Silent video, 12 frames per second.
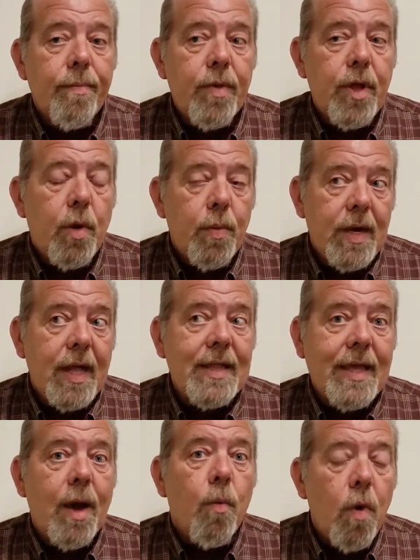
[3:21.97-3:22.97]
you know, we'd like
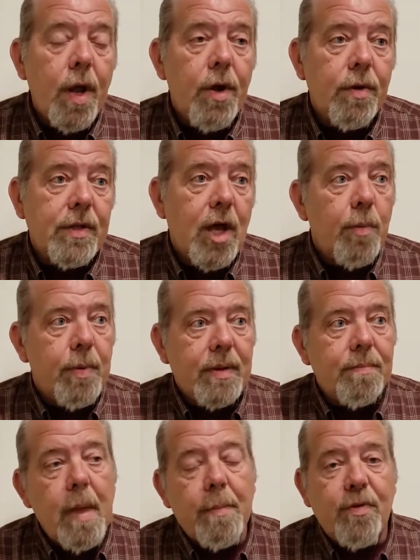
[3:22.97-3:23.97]
to get one hotel,
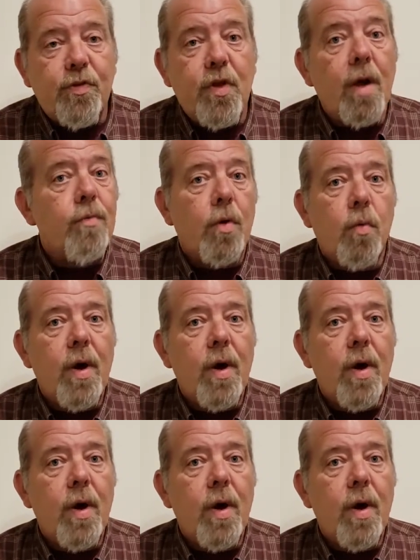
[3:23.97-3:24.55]
but maybe several,